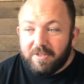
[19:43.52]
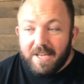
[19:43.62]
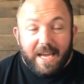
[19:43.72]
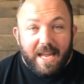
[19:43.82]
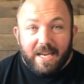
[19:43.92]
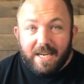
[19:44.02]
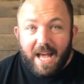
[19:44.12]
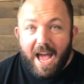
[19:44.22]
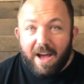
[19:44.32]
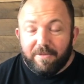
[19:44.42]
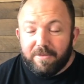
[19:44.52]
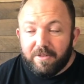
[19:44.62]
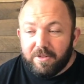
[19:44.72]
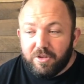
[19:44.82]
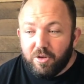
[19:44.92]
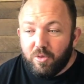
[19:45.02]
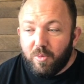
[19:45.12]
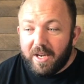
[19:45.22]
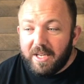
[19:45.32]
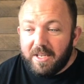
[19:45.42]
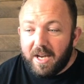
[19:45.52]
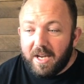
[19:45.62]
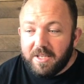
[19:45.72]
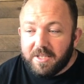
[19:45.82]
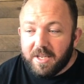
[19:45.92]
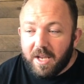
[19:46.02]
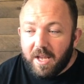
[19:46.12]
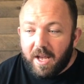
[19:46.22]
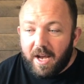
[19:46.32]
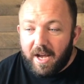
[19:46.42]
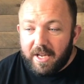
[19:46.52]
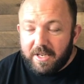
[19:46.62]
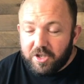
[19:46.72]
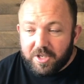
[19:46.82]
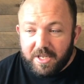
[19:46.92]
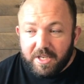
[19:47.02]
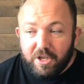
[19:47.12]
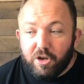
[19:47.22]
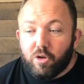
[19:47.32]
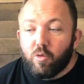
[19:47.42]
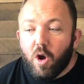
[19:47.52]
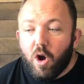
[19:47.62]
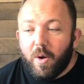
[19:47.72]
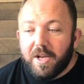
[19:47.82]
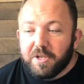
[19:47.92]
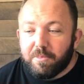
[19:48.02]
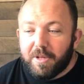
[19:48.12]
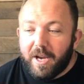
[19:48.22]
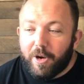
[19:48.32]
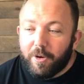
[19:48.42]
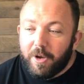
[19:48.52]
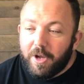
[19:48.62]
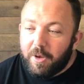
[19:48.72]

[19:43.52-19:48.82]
decade and a half do what he does and just continue to grow as a player.